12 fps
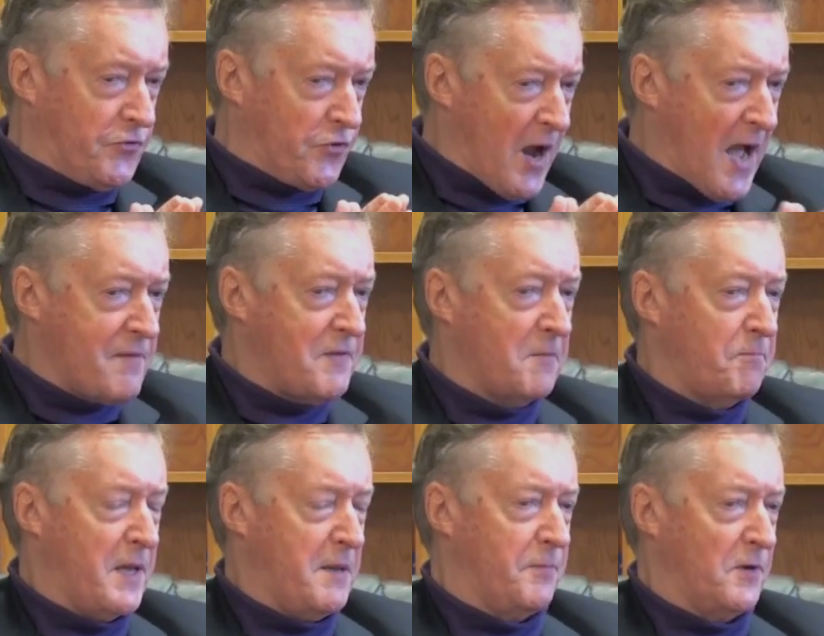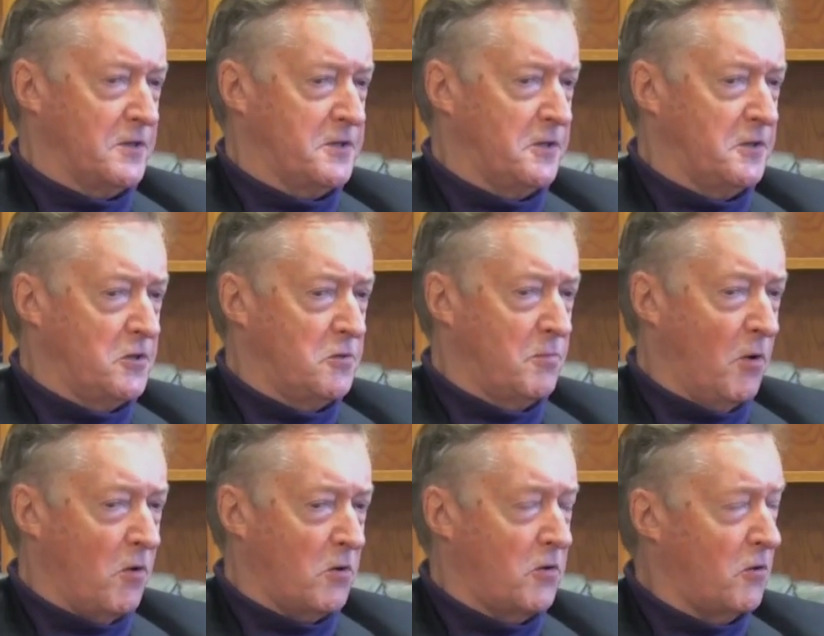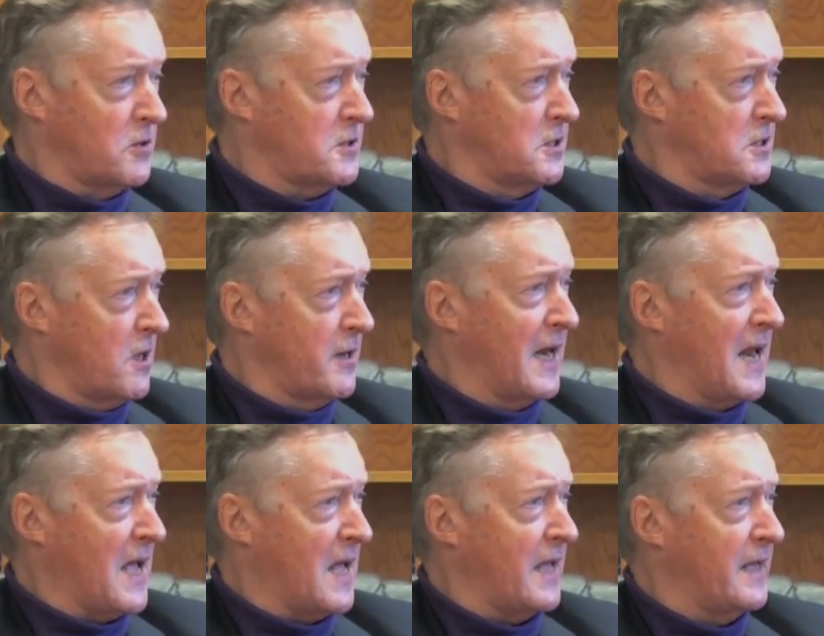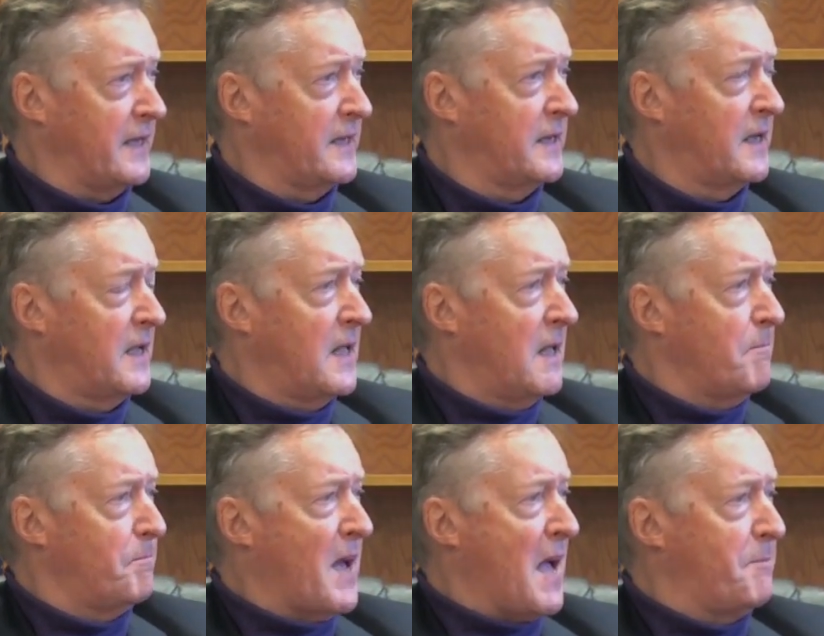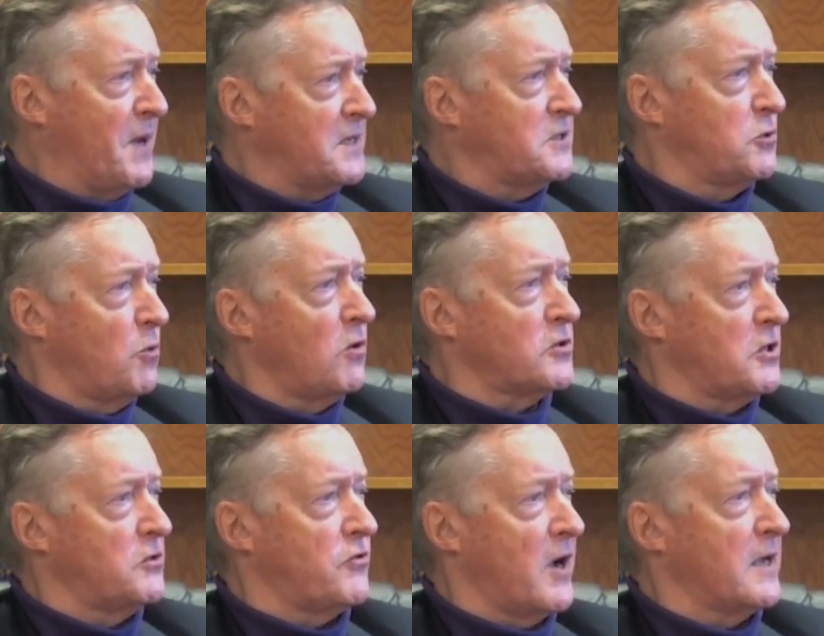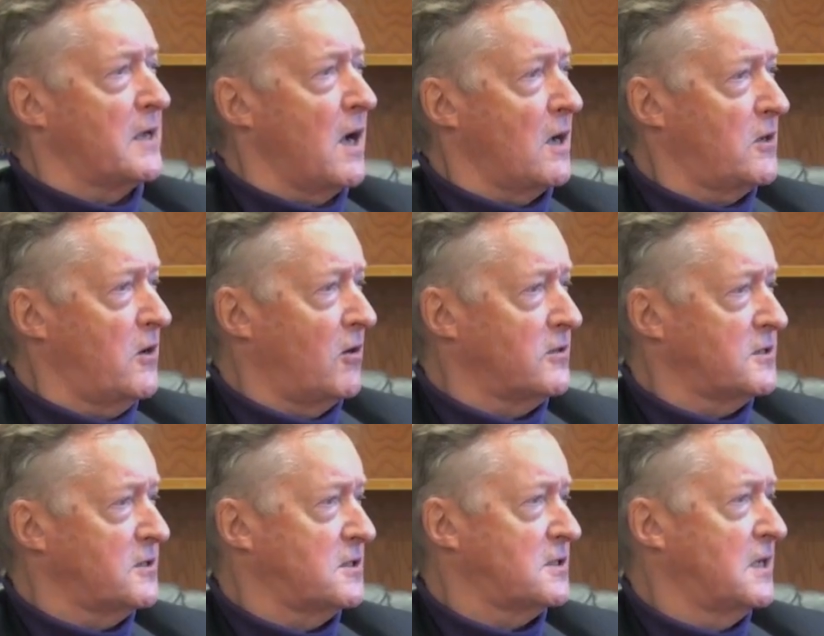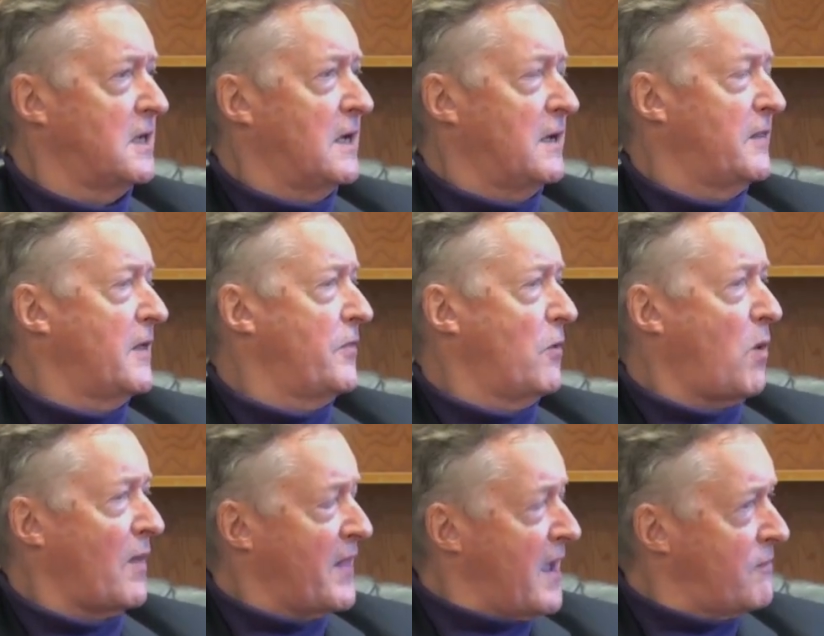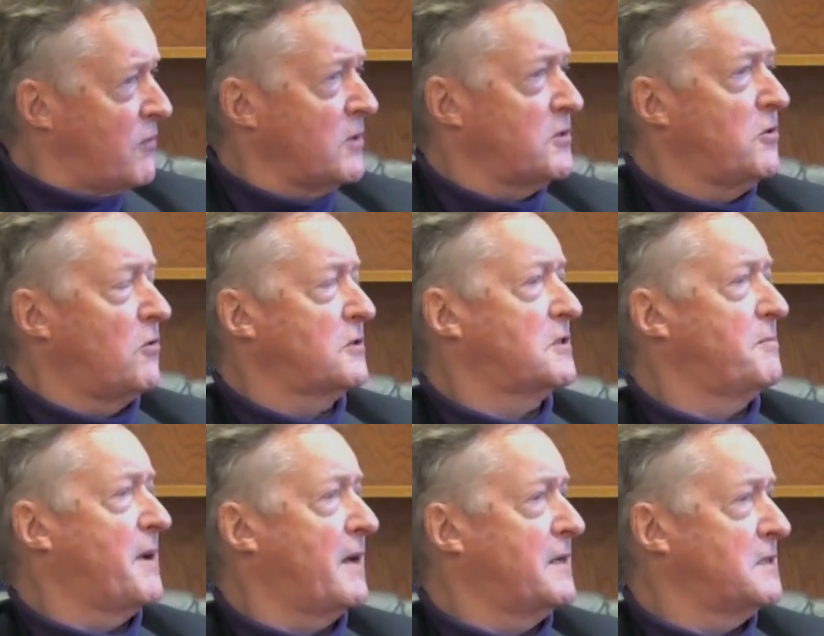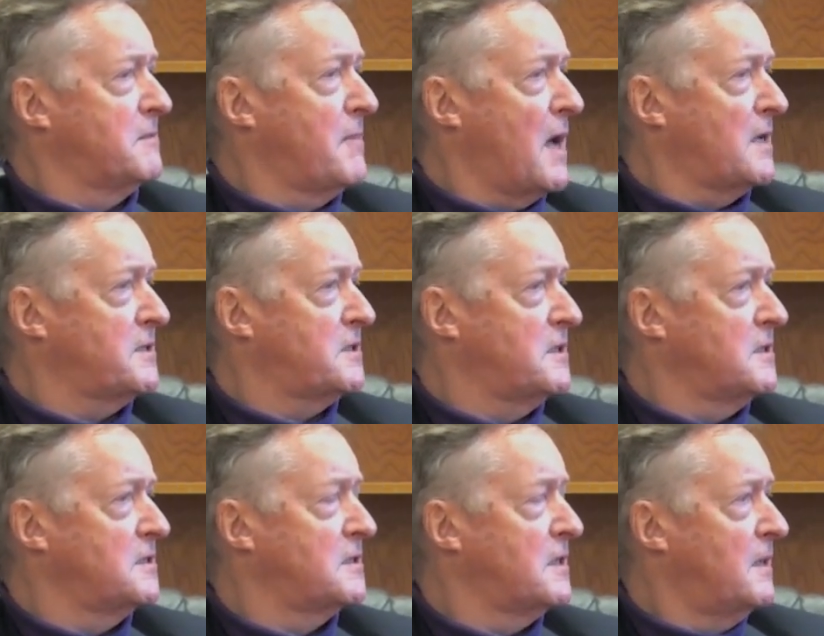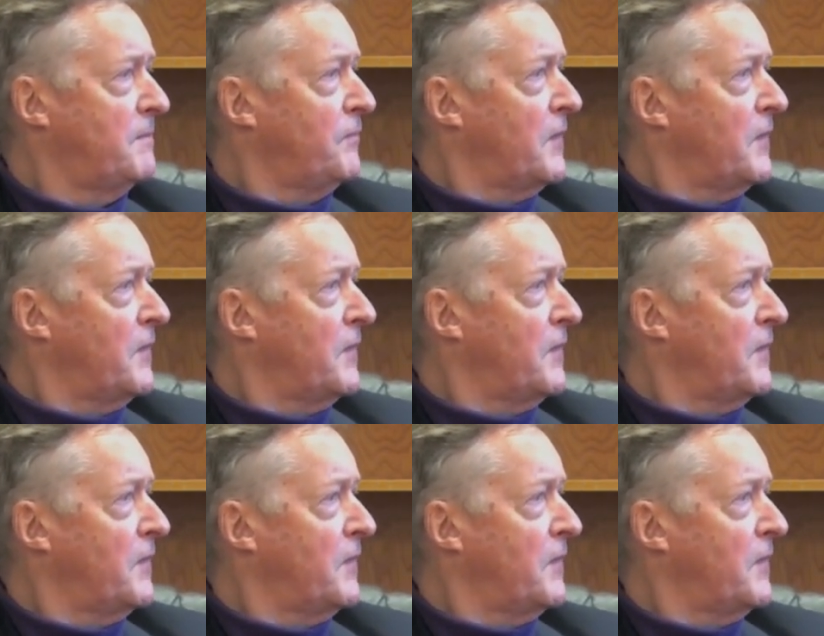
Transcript: driving people to do more courses online, but to also try and cut costs. That the one that everyone talks about is a master's